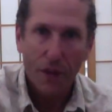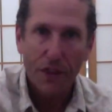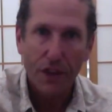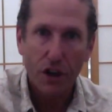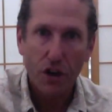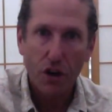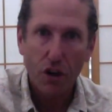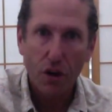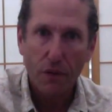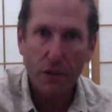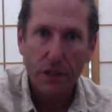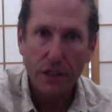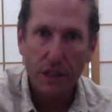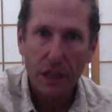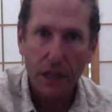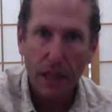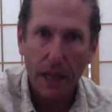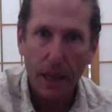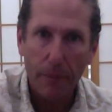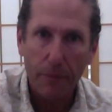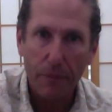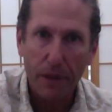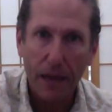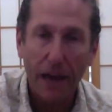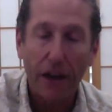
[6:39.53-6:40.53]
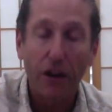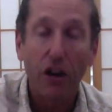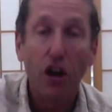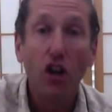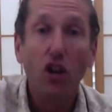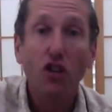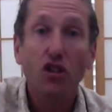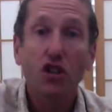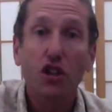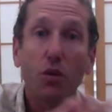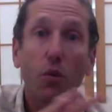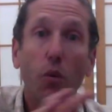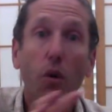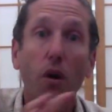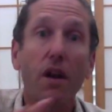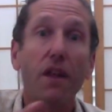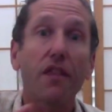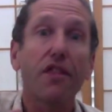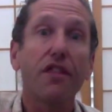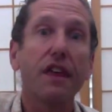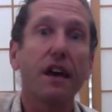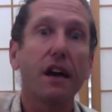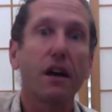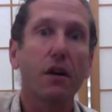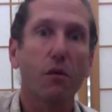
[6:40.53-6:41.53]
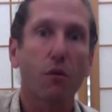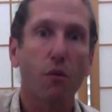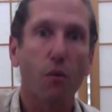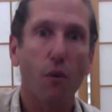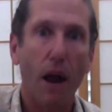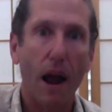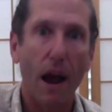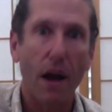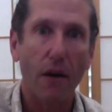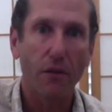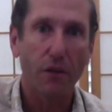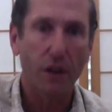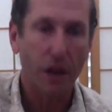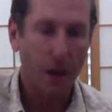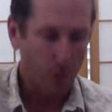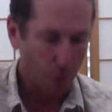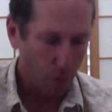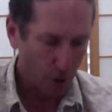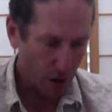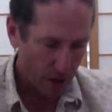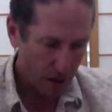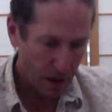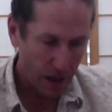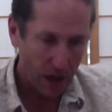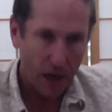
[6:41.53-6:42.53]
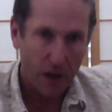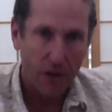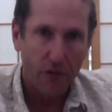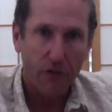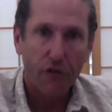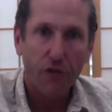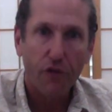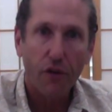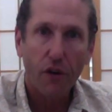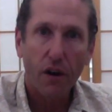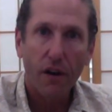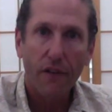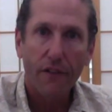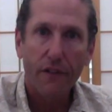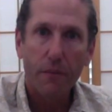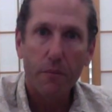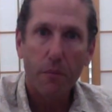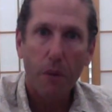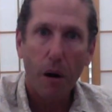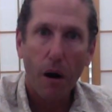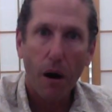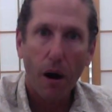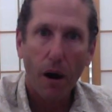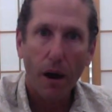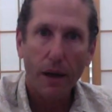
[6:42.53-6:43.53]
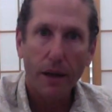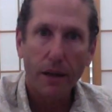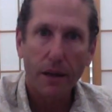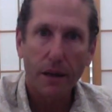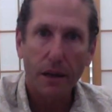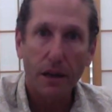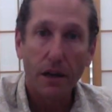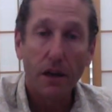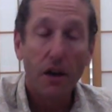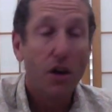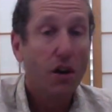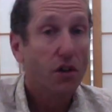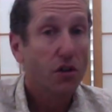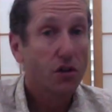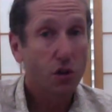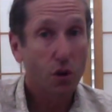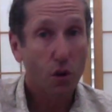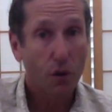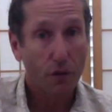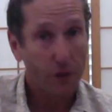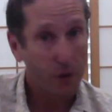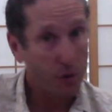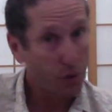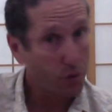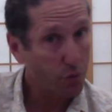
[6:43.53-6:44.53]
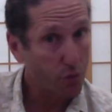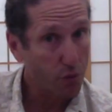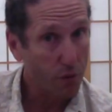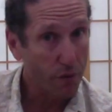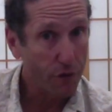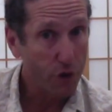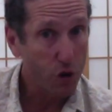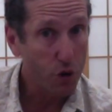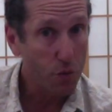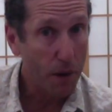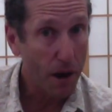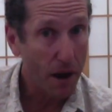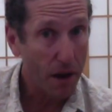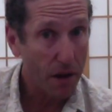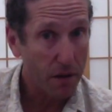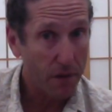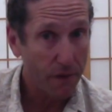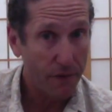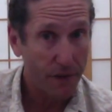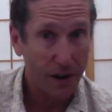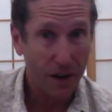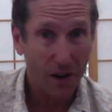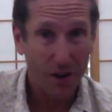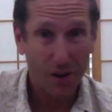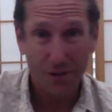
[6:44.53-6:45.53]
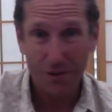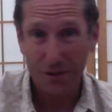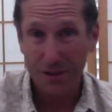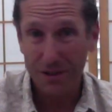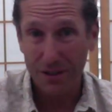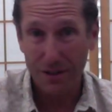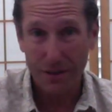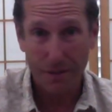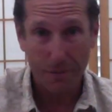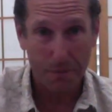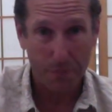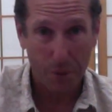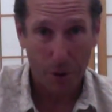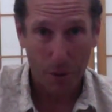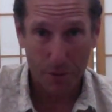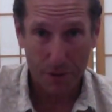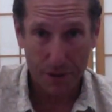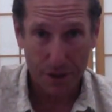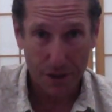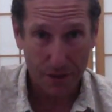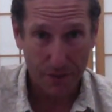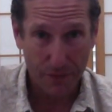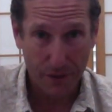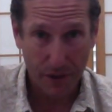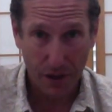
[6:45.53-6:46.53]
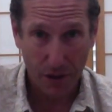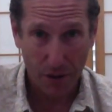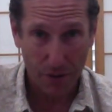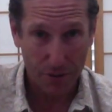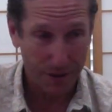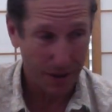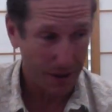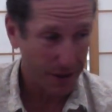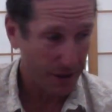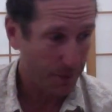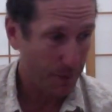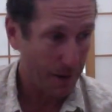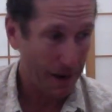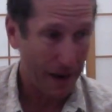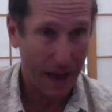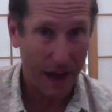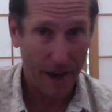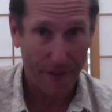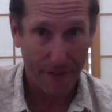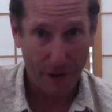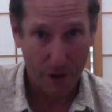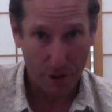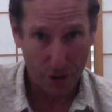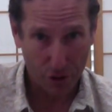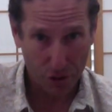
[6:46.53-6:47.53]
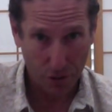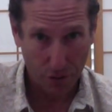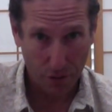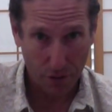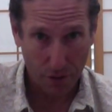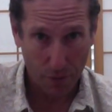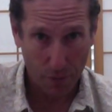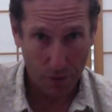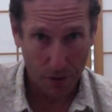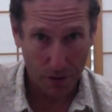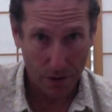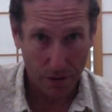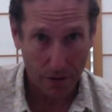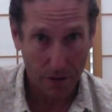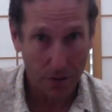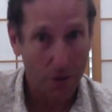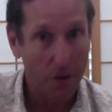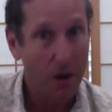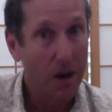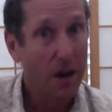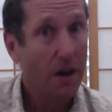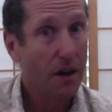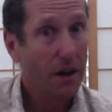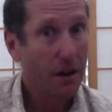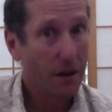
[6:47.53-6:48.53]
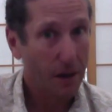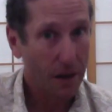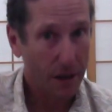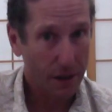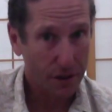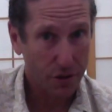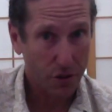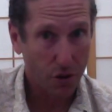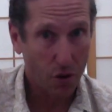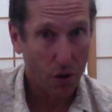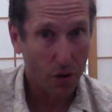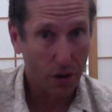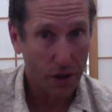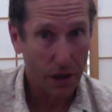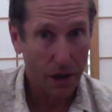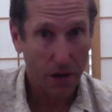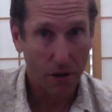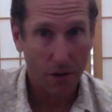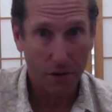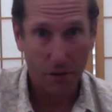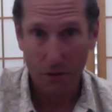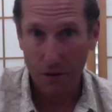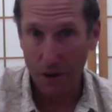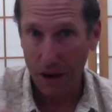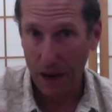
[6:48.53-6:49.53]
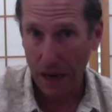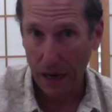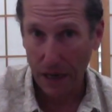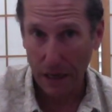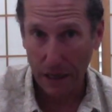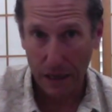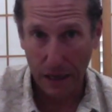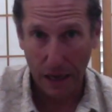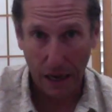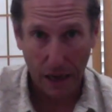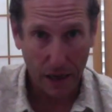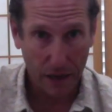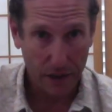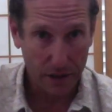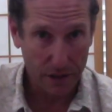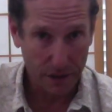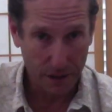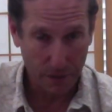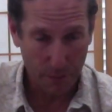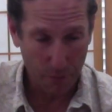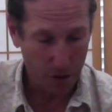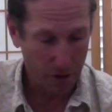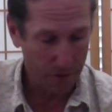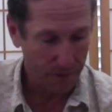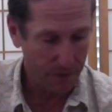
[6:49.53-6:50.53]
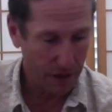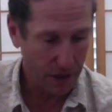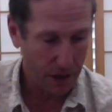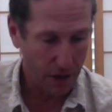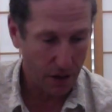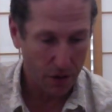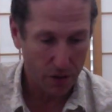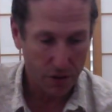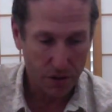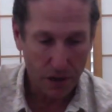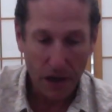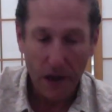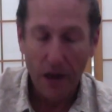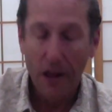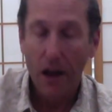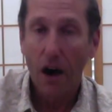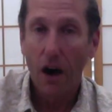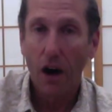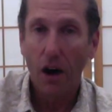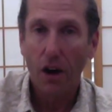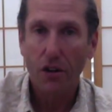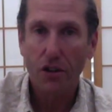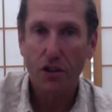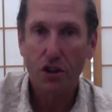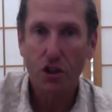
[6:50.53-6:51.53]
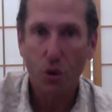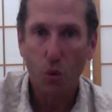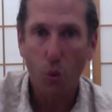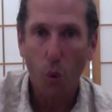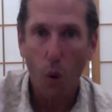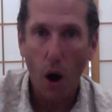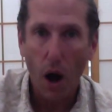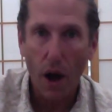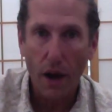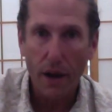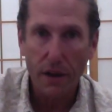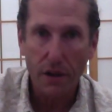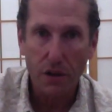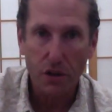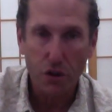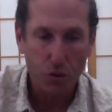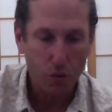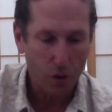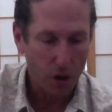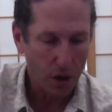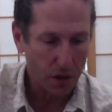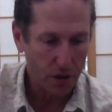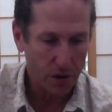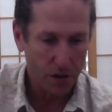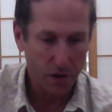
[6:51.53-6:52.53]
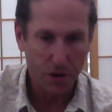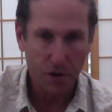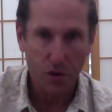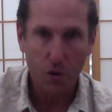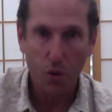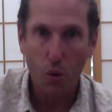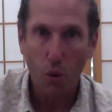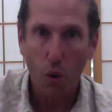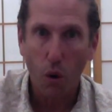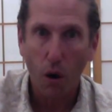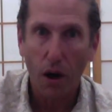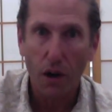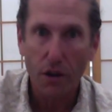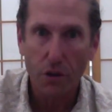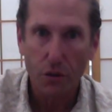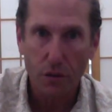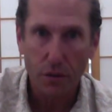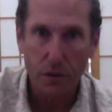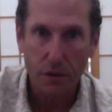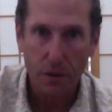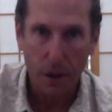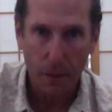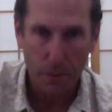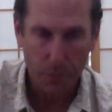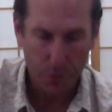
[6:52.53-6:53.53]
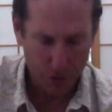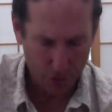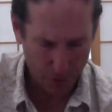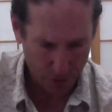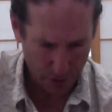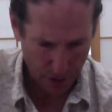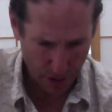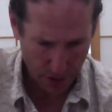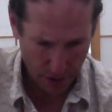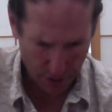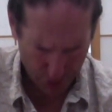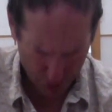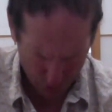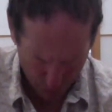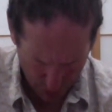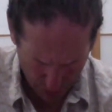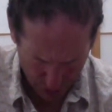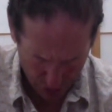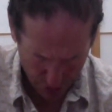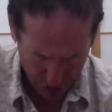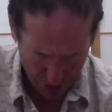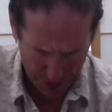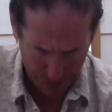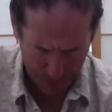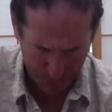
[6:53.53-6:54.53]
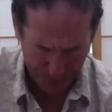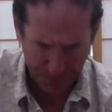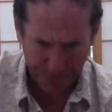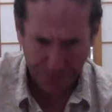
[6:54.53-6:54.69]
the nerve is clamped down. So you want to think around it. You want to think in front of and behind it. So if you review my other videos, and the purpose of this video is not to spend a half hour showing you what to do. It's all here. There are 80 some odd videos. Squatting stretches, quadriceps stretches,